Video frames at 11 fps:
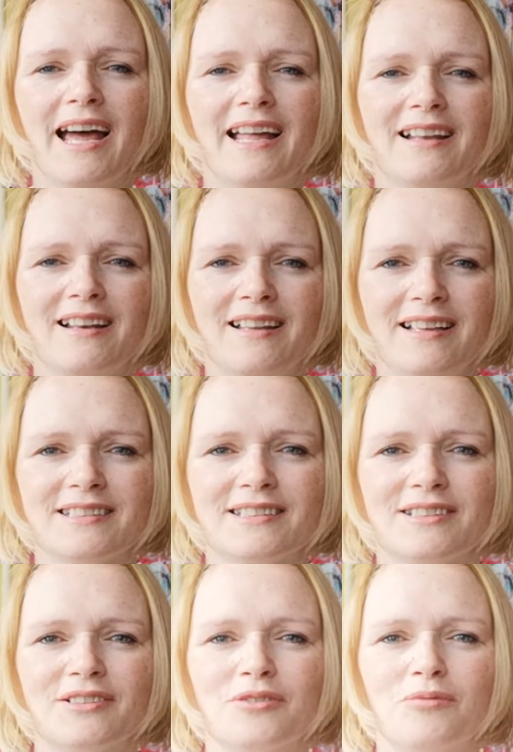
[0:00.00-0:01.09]
and
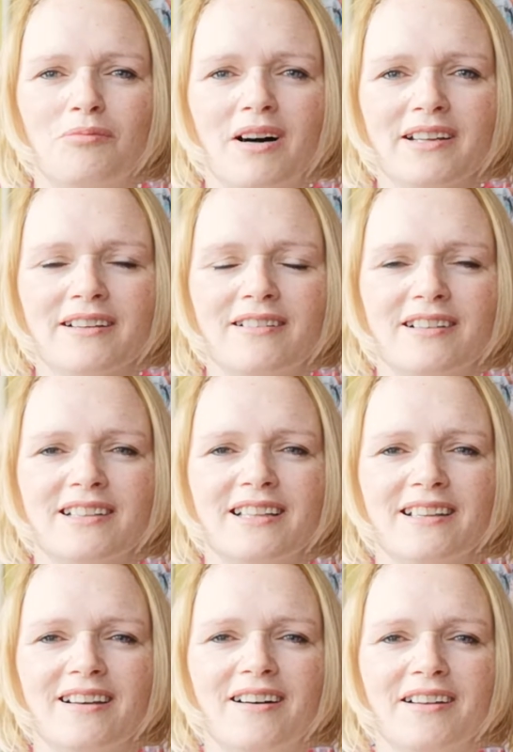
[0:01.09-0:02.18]
listen to my heart
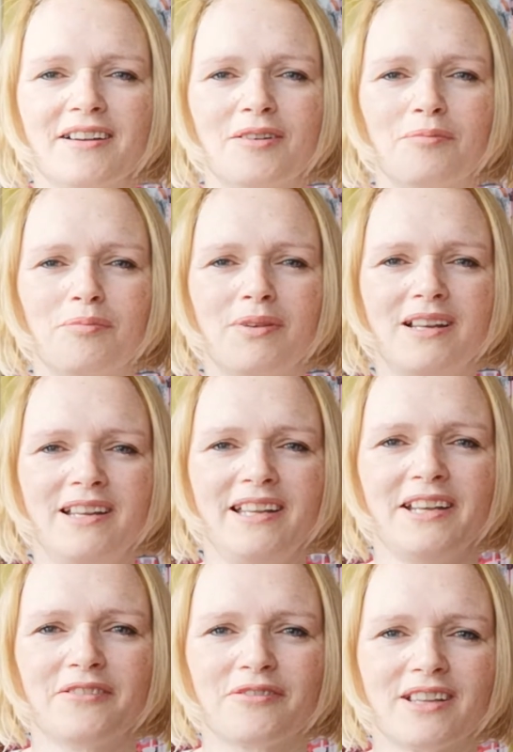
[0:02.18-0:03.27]
that I
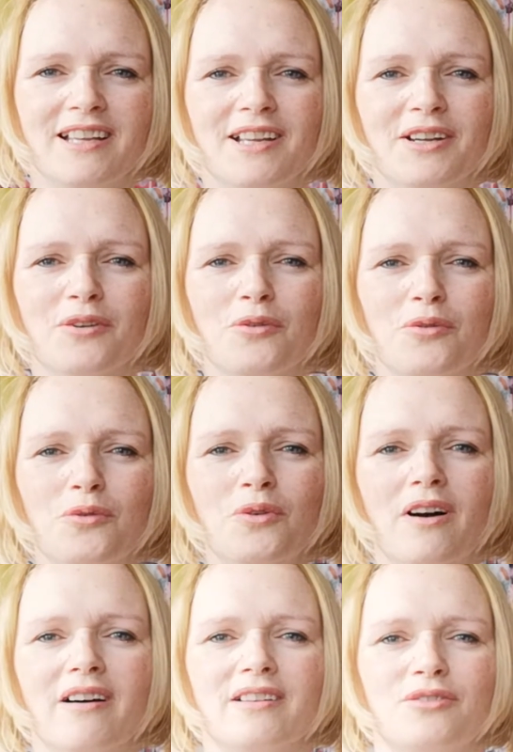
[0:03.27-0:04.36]
uplift
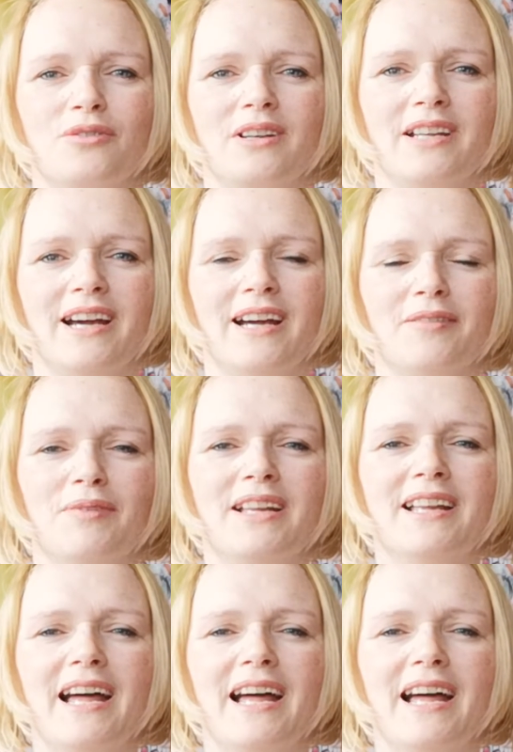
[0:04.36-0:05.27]
who I truly am.